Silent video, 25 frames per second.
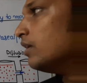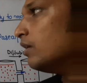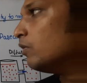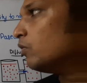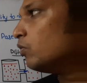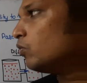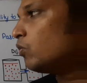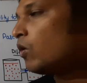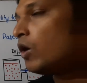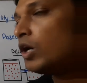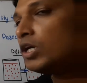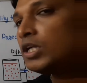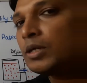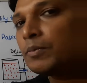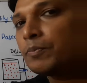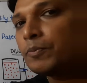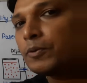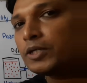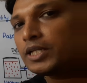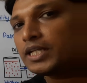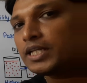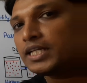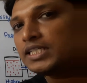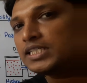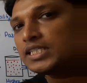Water
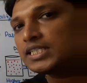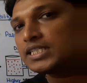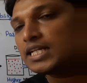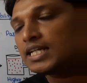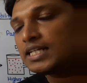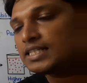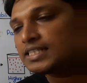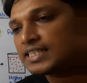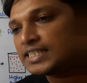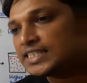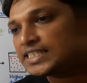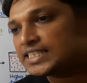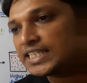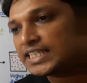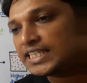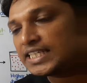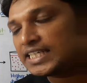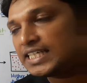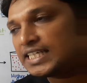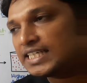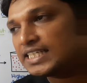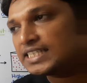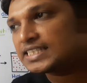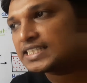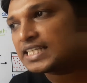potential, since it
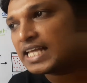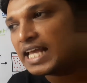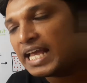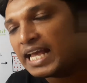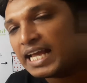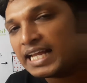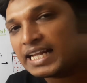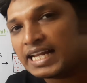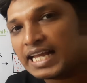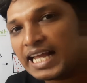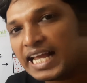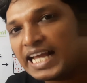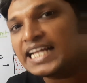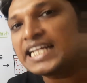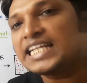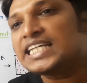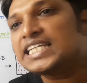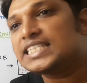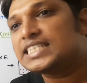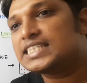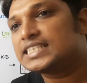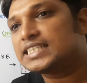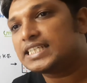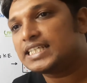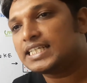is an
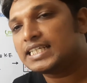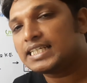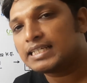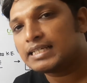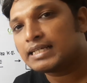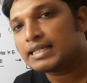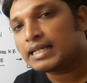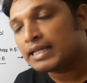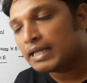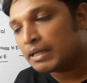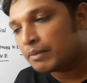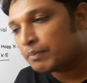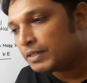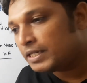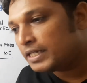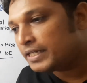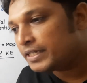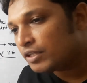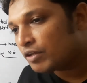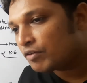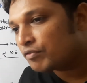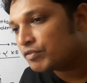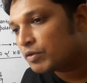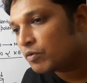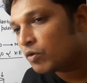energy,
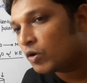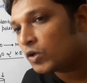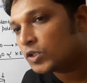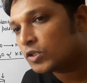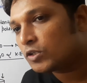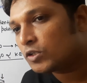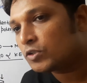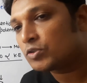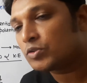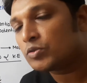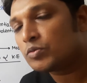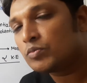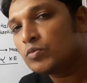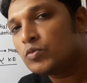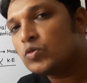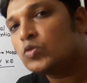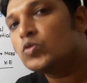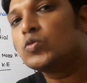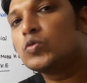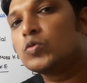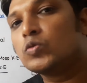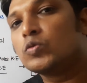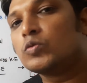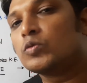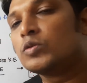ability of the water to
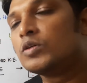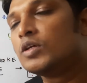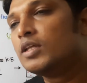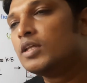move,